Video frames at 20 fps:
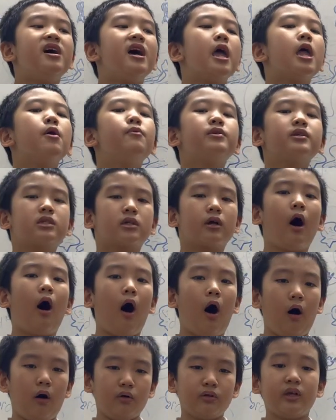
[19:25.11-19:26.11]
It was
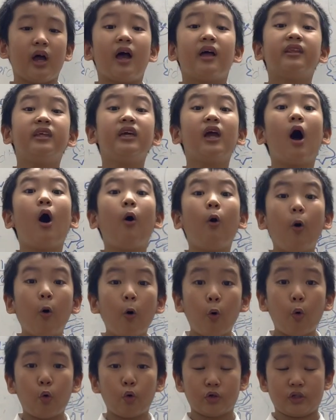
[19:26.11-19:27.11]
called the
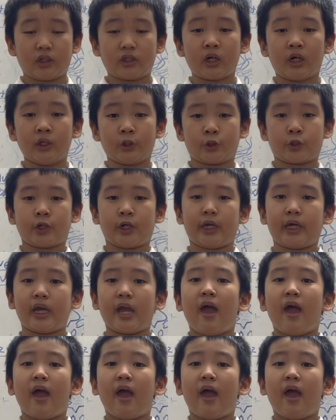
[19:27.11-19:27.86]
Old Country,